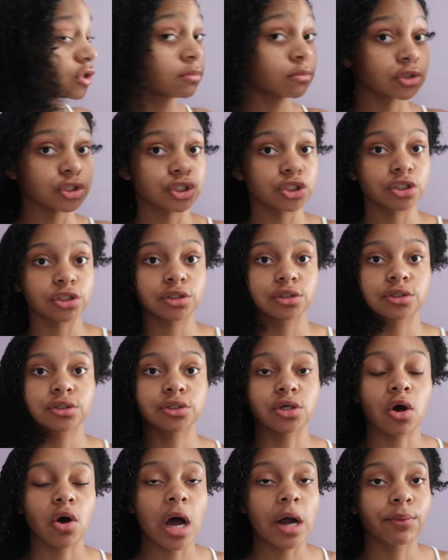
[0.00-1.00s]
you your moisture.
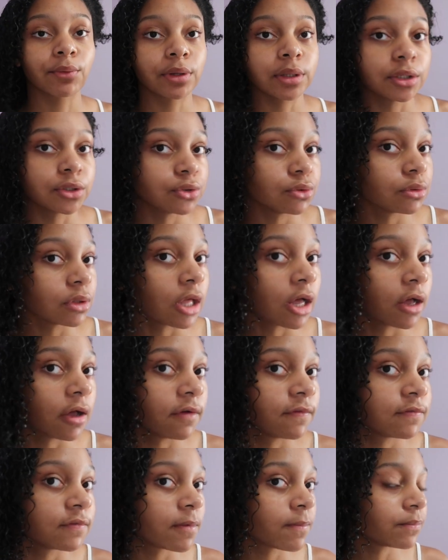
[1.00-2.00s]
So I really do love